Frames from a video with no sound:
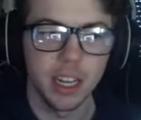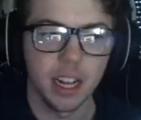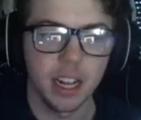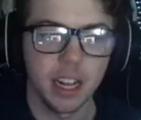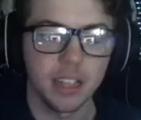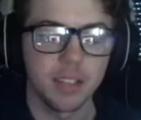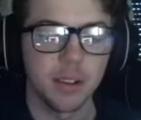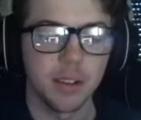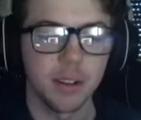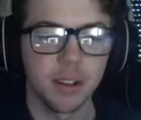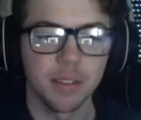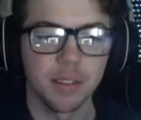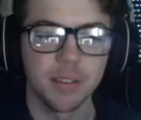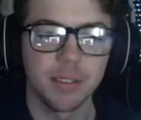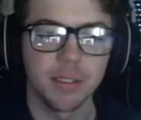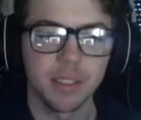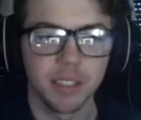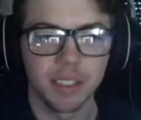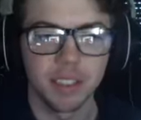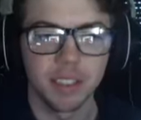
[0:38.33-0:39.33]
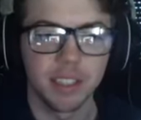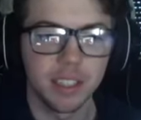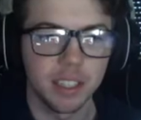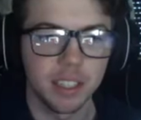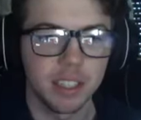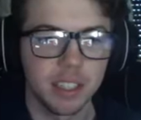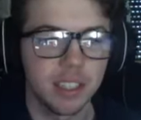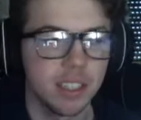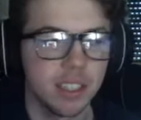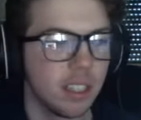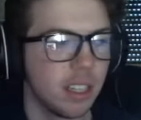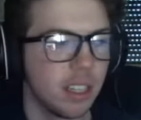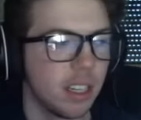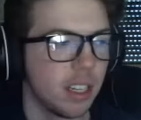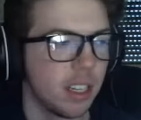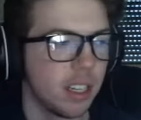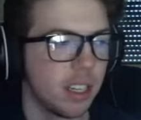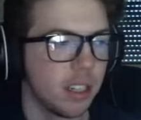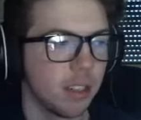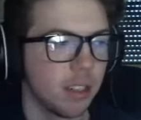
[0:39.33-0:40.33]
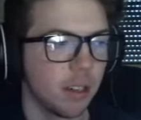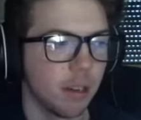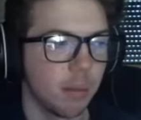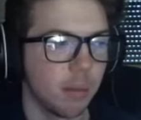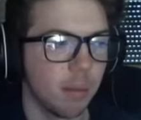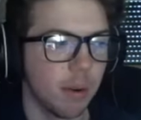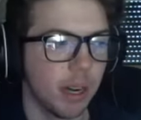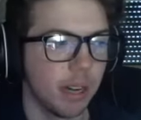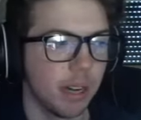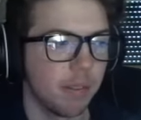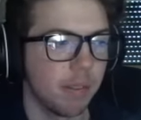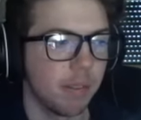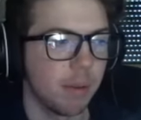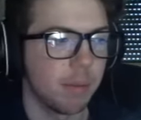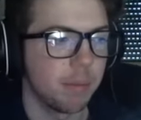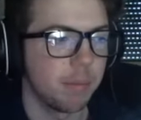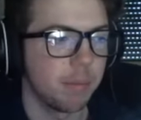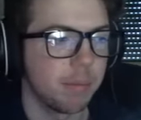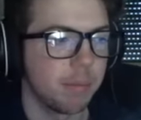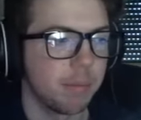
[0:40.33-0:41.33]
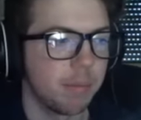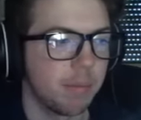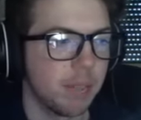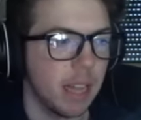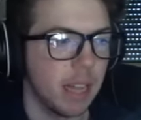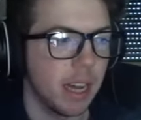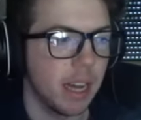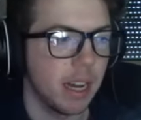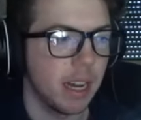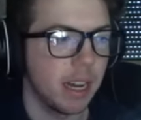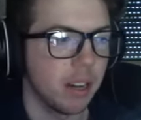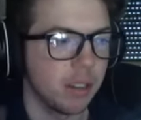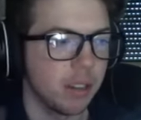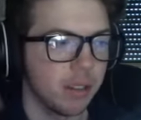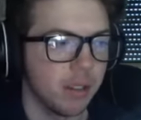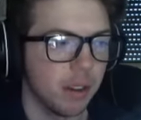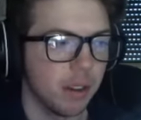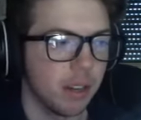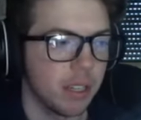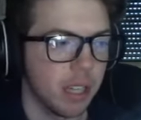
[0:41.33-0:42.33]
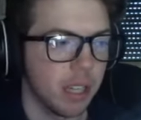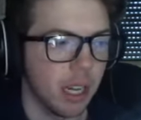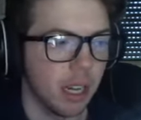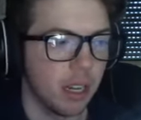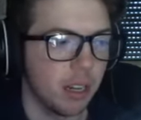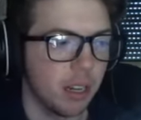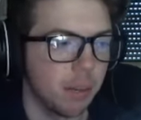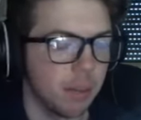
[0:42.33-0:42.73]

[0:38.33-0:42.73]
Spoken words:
I sort of just took a break from that, and I was focusing.